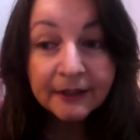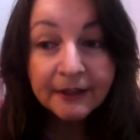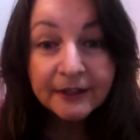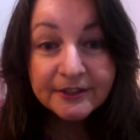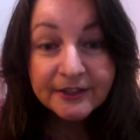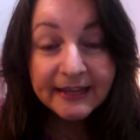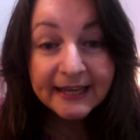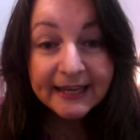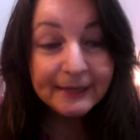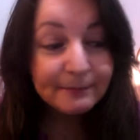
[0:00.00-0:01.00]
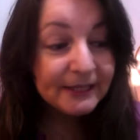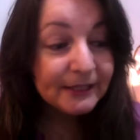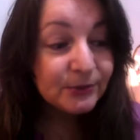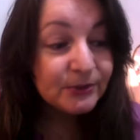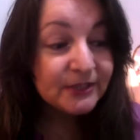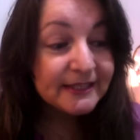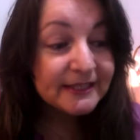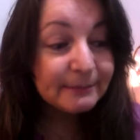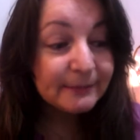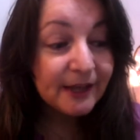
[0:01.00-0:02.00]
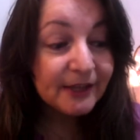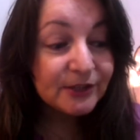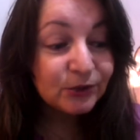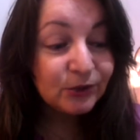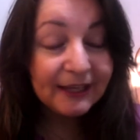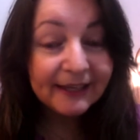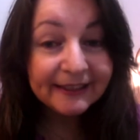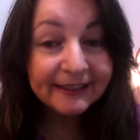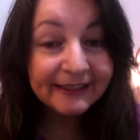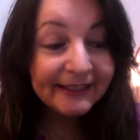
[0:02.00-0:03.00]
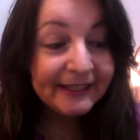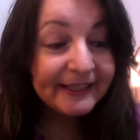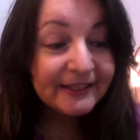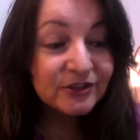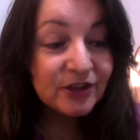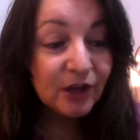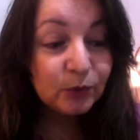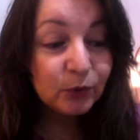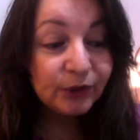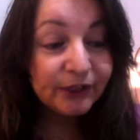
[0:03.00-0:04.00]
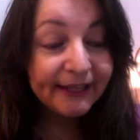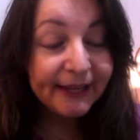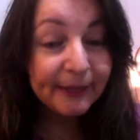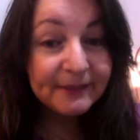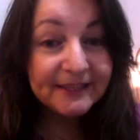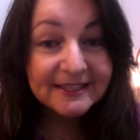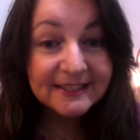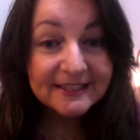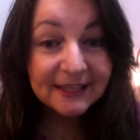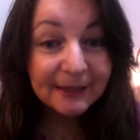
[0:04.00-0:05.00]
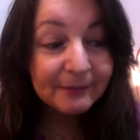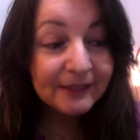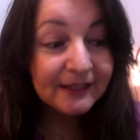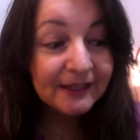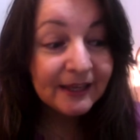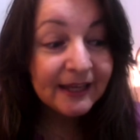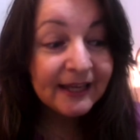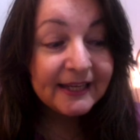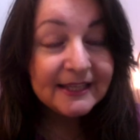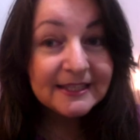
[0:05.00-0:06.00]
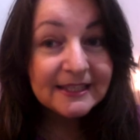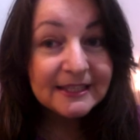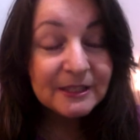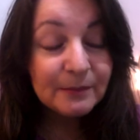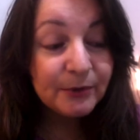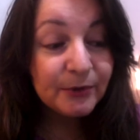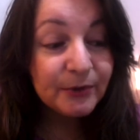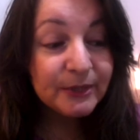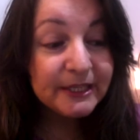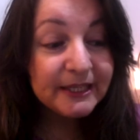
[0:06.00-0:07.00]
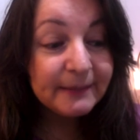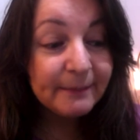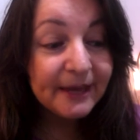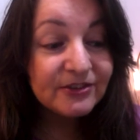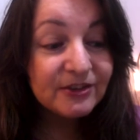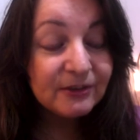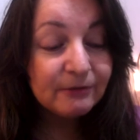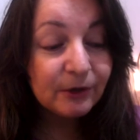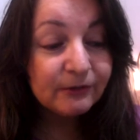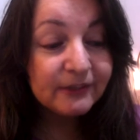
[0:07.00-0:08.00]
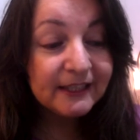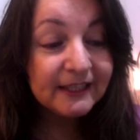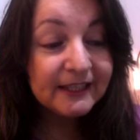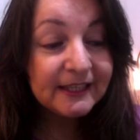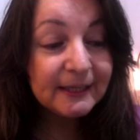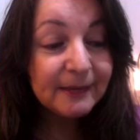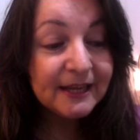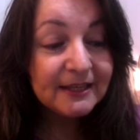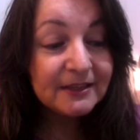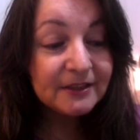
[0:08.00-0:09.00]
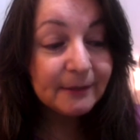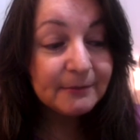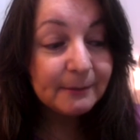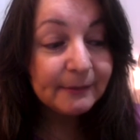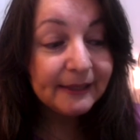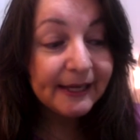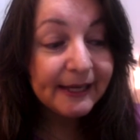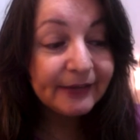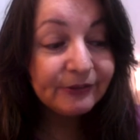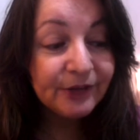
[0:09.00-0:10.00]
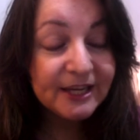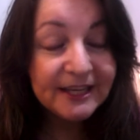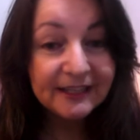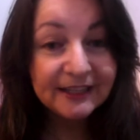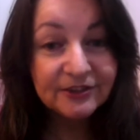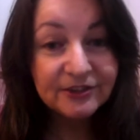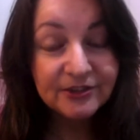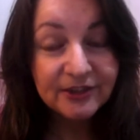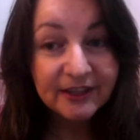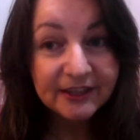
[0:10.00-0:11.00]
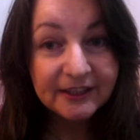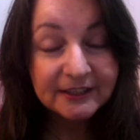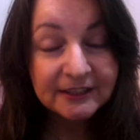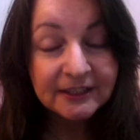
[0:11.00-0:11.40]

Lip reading: So the Lady Beetles symbolise good luck, inner child work, happiness is coming, innocence, purity, passion involving healing, making time to play and reconnection to the heart.